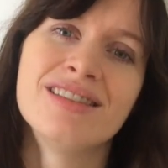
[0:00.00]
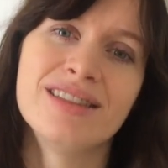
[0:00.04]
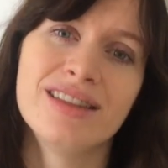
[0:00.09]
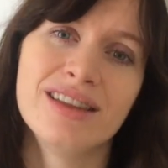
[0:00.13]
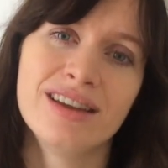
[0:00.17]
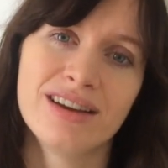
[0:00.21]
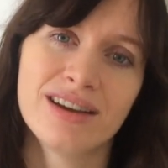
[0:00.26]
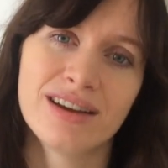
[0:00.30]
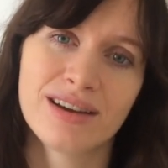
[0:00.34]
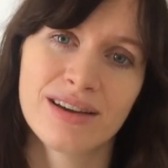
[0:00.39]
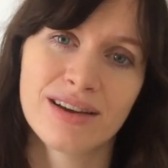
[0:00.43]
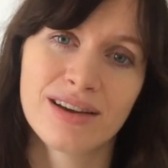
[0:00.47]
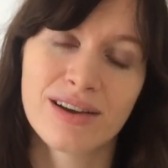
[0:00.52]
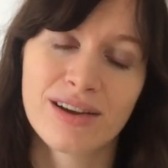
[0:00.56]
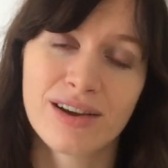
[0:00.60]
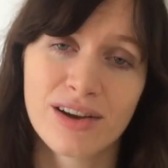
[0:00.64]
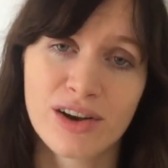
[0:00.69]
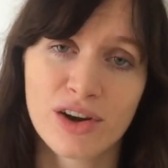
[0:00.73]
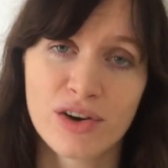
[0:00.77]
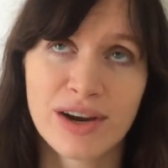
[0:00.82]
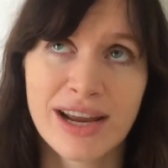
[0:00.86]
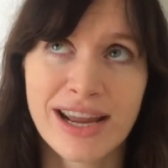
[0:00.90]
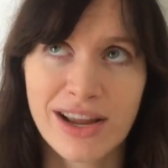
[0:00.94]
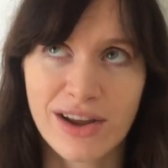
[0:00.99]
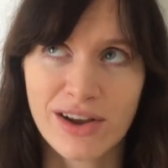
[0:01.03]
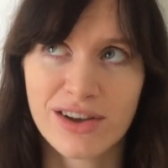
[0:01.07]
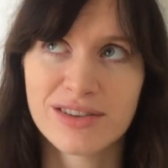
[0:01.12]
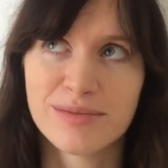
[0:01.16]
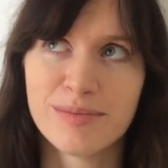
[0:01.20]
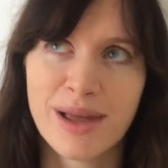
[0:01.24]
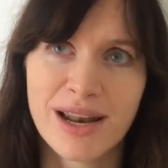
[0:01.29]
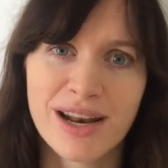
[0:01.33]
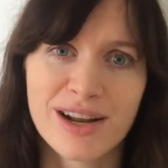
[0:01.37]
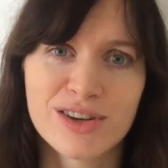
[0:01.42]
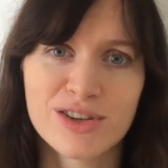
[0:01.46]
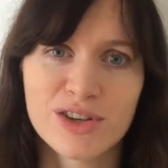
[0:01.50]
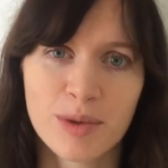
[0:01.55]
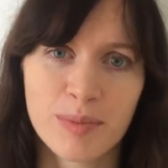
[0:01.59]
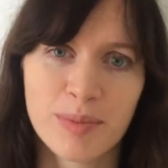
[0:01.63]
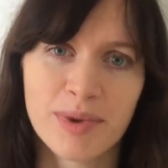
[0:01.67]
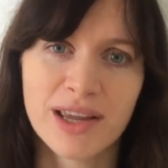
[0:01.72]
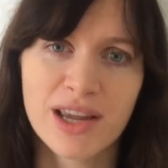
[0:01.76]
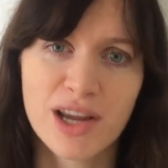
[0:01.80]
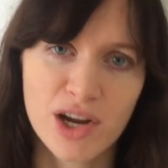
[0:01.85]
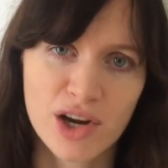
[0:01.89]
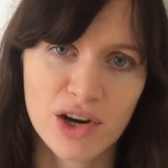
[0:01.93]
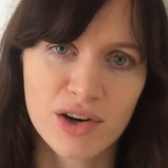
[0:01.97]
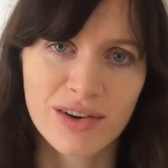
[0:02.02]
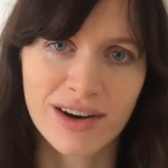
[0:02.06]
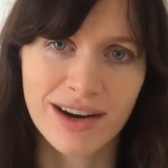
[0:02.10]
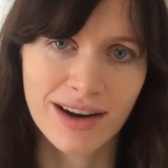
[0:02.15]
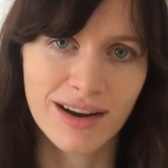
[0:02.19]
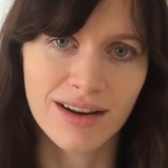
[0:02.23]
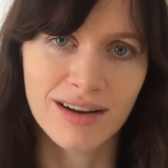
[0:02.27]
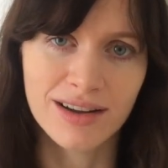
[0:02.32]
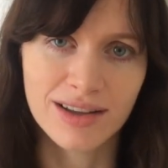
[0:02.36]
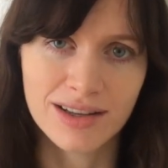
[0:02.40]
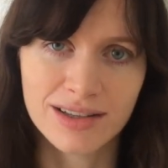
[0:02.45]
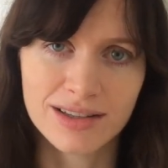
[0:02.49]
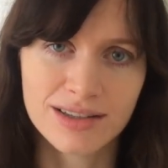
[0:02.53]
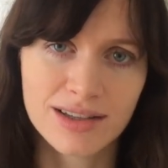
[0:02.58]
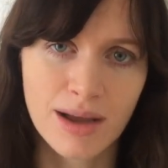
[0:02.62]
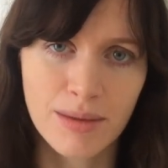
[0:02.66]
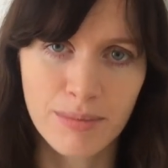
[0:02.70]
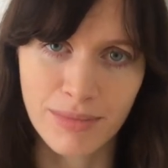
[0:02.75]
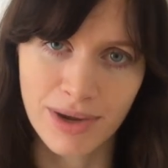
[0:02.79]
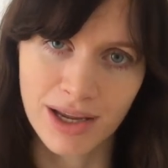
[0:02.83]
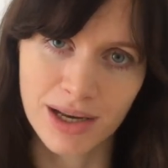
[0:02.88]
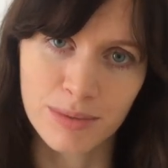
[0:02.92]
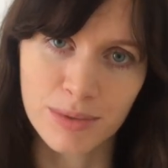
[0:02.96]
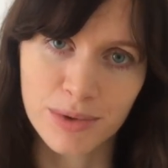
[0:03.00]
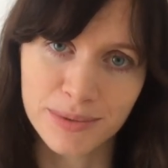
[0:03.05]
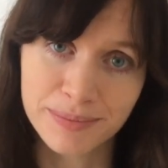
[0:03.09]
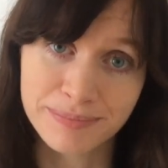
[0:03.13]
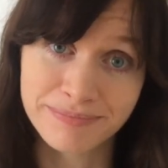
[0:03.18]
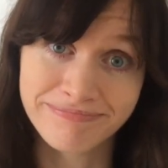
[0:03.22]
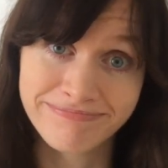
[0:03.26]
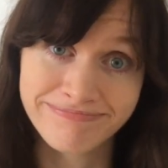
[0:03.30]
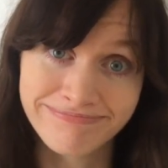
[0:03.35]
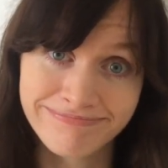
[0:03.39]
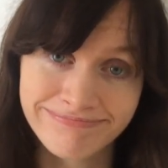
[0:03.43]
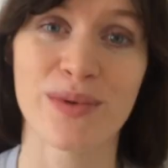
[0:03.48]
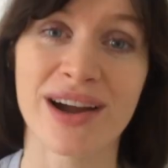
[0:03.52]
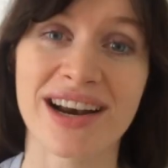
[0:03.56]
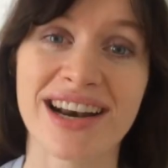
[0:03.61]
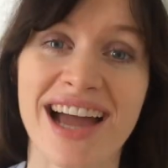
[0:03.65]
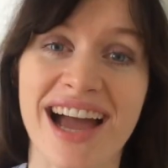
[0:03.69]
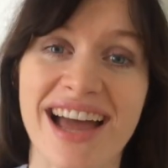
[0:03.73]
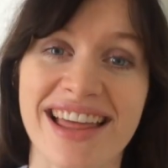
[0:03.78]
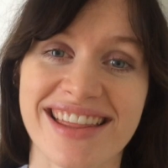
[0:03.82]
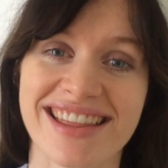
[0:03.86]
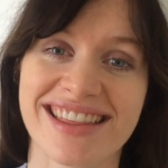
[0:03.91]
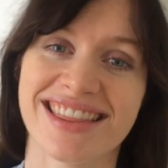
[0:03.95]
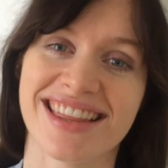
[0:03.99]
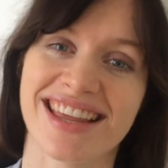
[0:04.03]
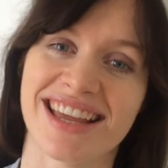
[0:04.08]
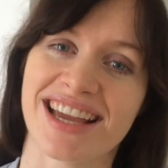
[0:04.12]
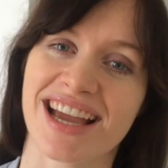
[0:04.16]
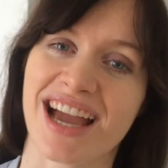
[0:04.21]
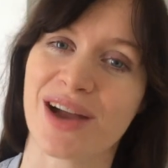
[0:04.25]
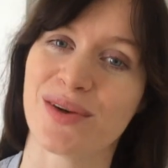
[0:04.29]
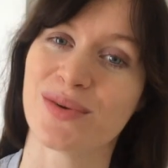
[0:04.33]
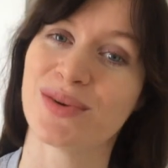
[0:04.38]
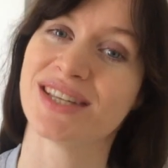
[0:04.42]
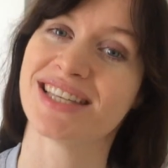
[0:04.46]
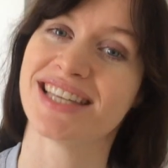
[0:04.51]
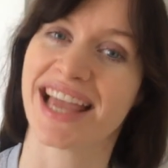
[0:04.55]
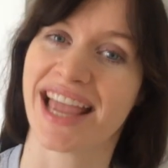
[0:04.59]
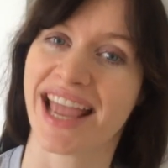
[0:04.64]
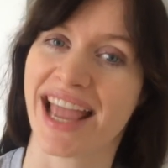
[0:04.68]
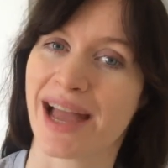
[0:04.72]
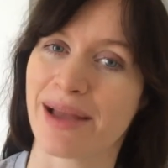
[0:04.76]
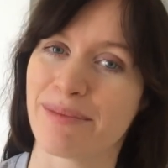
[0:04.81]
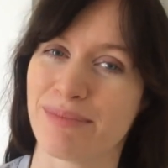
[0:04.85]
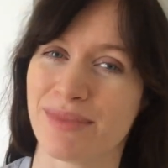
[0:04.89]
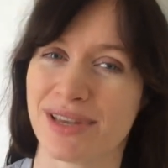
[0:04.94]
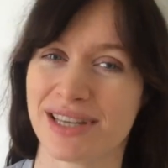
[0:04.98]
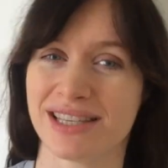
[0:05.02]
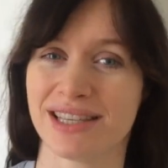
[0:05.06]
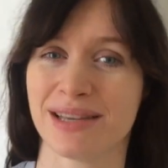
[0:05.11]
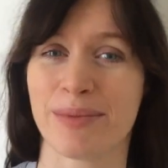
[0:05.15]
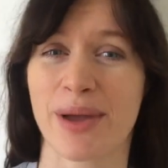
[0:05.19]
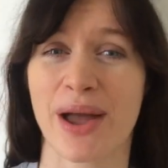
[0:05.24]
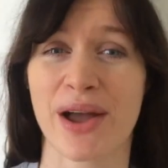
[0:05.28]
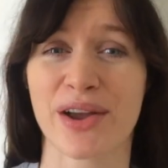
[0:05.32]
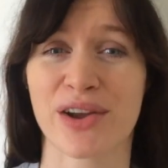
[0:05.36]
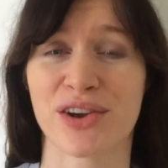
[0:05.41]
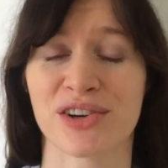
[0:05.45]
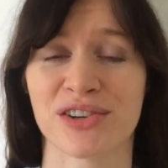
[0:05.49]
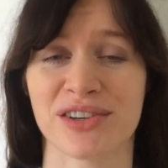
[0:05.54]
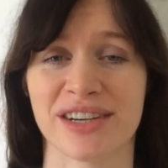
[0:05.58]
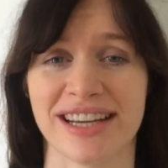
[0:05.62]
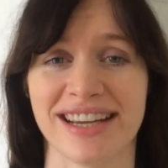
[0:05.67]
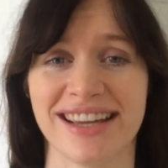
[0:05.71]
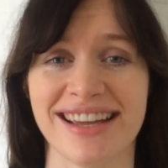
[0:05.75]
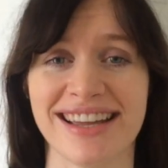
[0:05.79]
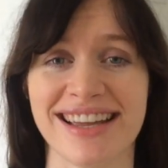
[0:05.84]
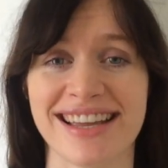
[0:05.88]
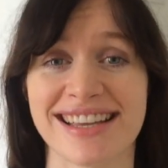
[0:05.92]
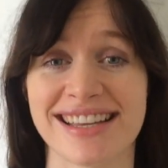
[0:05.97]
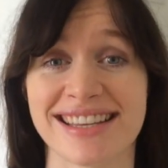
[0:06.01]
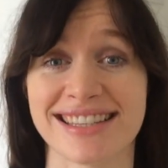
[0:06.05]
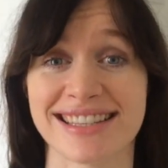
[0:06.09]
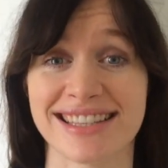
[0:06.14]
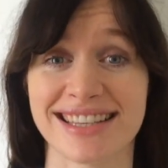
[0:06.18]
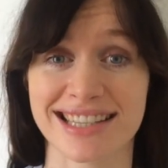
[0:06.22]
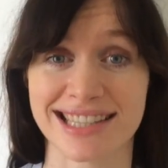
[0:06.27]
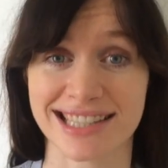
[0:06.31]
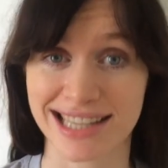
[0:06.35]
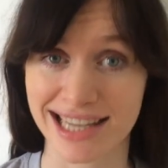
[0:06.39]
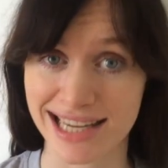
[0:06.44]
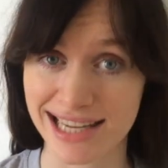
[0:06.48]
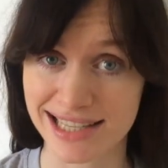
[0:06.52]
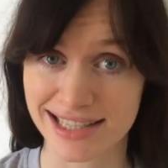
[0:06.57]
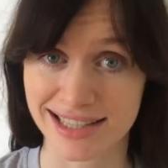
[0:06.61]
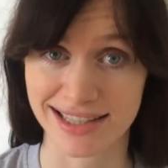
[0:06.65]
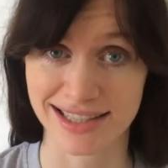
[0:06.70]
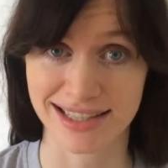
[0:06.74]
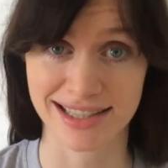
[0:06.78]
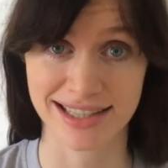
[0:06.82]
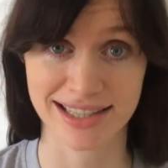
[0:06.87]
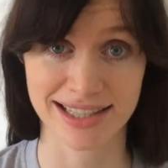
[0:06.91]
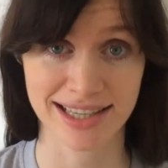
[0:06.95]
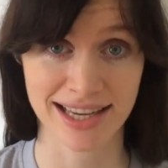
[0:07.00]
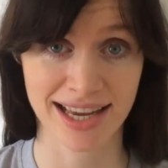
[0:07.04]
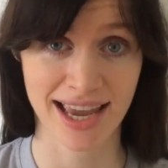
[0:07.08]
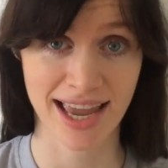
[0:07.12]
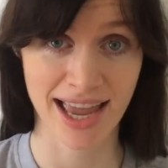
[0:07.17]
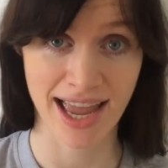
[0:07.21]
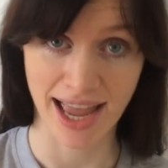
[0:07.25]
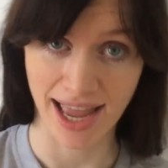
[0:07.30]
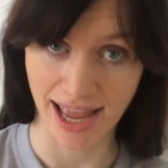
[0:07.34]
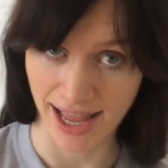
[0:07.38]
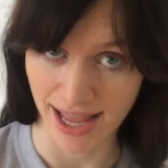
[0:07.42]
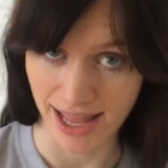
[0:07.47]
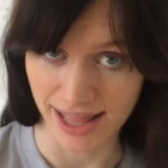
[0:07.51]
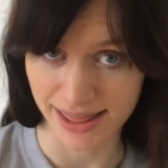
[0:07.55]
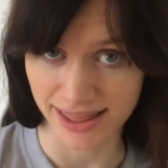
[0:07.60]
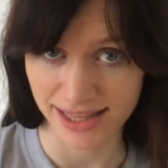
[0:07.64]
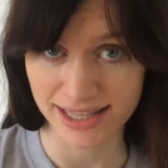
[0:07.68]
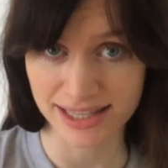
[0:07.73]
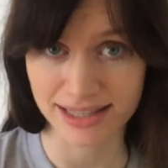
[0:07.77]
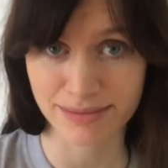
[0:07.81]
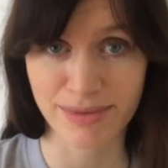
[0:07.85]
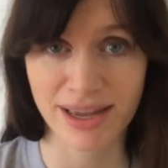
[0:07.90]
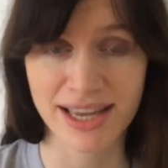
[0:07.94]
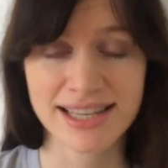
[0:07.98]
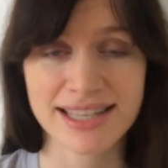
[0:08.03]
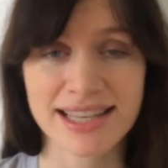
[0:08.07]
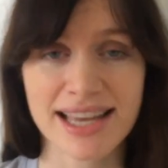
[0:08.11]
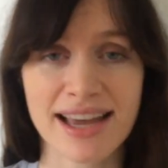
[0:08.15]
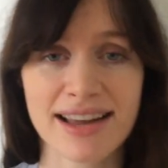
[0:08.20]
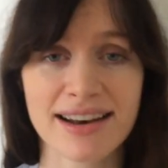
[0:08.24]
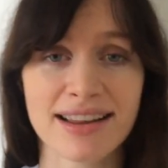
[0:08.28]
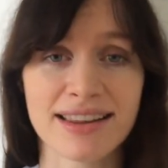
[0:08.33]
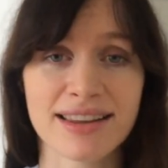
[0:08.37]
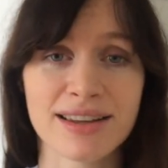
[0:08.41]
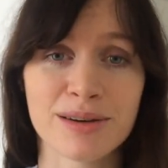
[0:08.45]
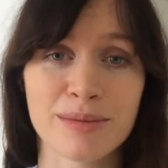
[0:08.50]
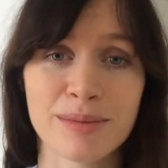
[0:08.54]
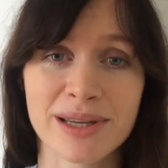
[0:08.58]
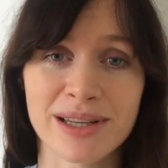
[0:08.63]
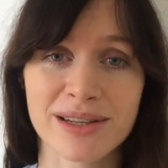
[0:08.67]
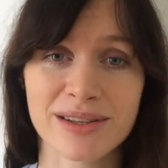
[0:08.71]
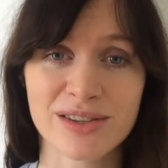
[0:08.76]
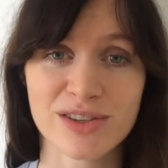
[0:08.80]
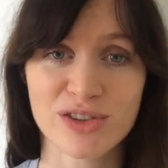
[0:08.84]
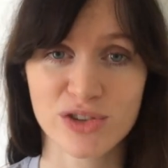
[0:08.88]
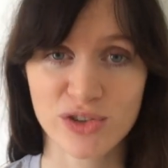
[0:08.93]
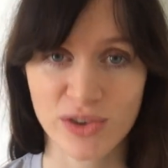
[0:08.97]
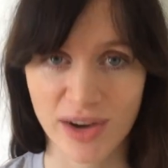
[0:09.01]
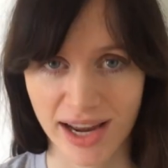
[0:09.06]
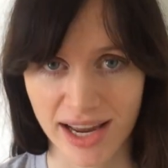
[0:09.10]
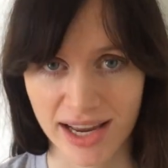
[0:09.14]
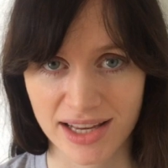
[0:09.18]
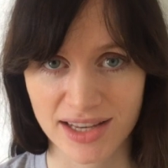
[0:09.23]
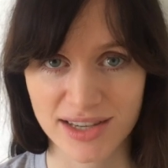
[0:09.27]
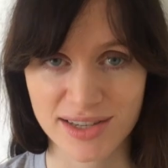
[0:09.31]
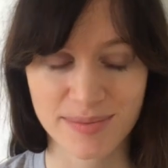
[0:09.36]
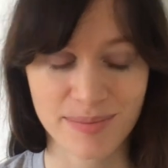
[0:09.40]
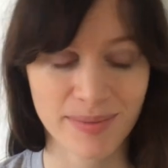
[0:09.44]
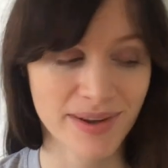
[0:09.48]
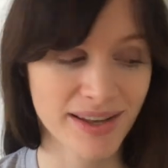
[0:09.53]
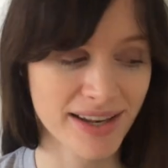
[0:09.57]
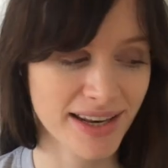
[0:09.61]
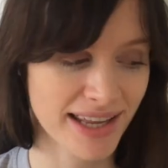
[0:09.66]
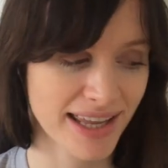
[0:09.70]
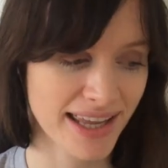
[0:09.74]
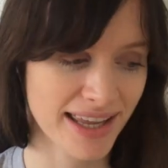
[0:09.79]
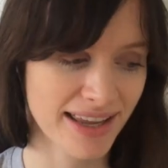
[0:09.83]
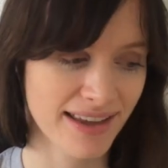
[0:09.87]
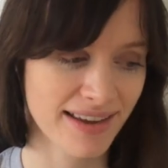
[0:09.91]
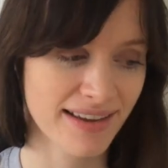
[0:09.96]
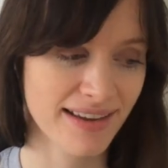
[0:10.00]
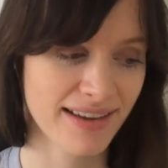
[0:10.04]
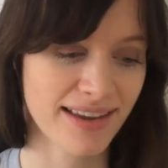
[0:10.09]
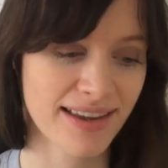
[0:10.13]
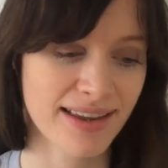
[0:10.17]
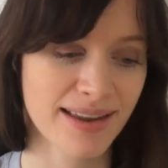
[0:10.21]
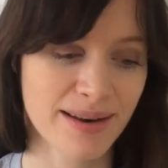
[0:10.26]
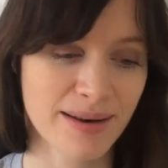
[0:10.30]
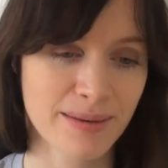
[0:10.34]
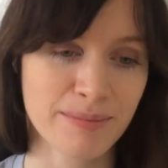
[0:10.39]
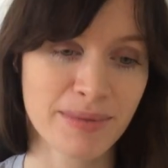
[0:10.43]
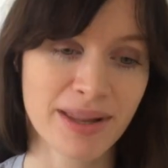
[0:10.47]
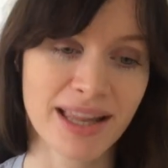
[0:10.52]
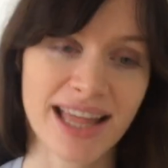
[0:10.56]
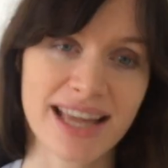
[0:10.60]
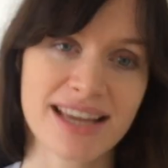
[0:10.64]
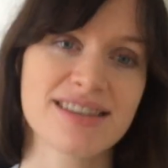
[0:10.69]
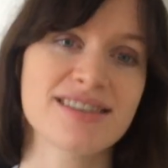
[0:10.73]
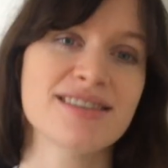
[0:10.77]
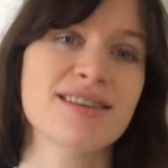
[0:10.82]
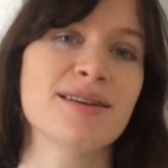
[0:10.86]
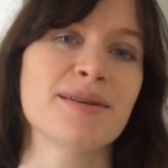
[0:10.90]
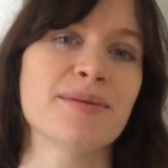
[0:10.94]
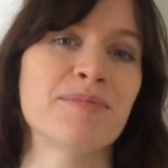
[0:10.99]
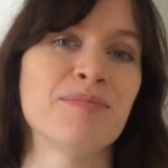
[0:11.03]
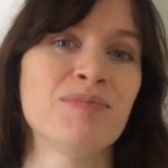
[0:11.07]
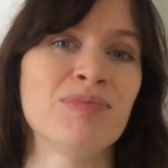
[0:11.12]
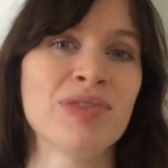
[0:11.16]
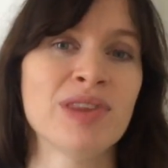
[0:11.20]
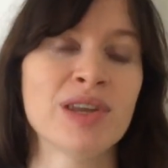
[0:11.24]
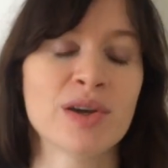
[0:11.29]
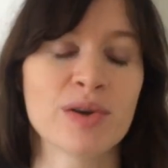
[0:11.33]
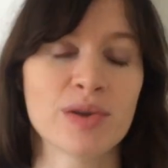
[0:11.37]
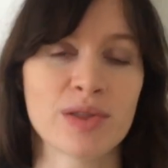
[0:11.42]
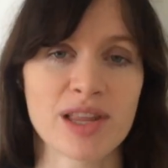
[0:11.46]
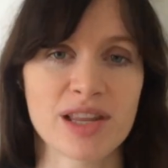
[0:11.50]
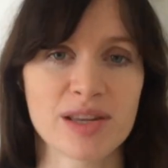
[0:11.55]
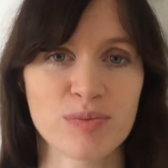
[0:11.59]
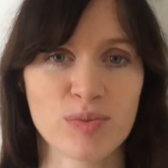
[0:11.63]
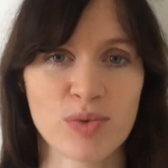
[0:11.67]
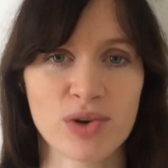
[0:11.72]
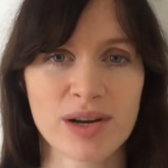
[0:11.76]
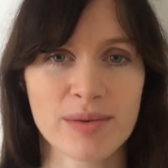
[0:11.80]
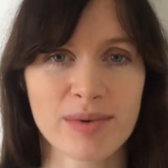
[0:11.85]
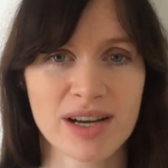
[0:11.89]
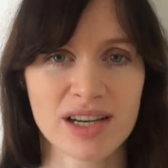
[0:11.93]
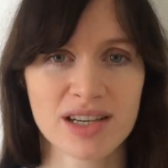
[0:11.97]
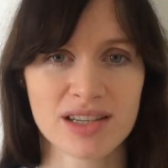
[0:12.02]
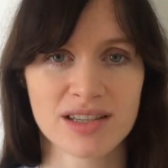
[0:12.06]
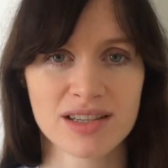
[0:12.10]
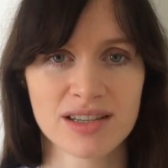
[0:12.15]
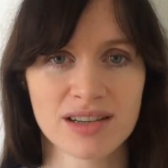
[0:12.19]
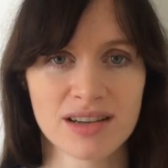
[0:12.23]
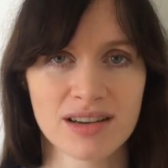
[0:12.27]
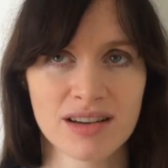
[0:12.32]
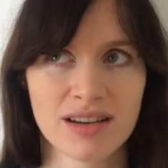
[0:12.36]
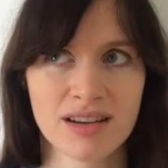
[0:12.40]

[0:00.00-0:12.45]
the Korean cosmetic shopping in Korea is unbeatable. One other thing I would say I miss about Korea is the seasons. And this may sound a little bit strange, but here in Malaysia, there's pretty much